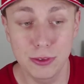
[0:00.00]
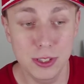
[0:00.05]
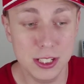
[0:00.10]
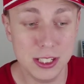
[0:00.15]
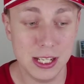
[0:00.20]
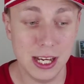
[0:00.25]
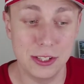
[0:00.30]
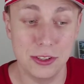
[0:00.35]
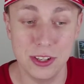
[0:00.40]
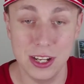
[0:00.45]
I do
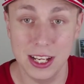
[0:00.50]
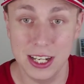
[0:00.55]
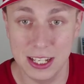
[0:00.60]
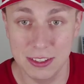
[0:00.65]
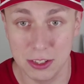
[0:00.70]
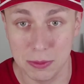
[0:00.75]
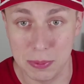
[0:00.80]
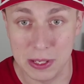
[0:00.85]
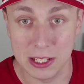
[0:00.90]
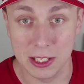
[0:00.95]
not have the
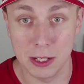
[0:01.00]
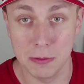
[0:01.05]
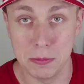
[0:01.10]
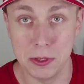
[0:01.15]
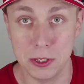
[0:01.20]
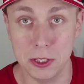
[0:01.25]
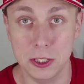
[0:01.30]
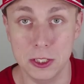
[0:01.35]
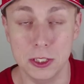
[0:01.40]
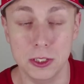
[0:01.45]
computer
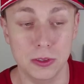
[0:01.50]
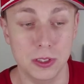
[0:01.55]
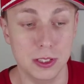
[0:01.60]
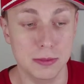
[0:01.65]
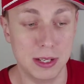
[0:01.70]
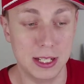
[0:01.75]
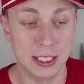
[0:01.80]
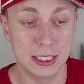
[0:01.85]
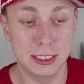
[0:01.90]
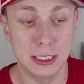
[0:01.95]
to do it. My
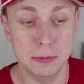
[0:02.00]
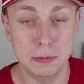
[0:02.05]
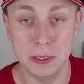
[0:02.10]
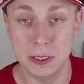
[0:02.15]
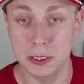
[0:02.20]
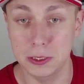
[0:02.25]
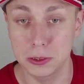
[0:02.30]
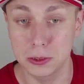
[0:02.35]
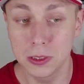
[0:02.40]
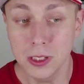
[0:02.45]

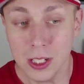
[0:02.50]
CPU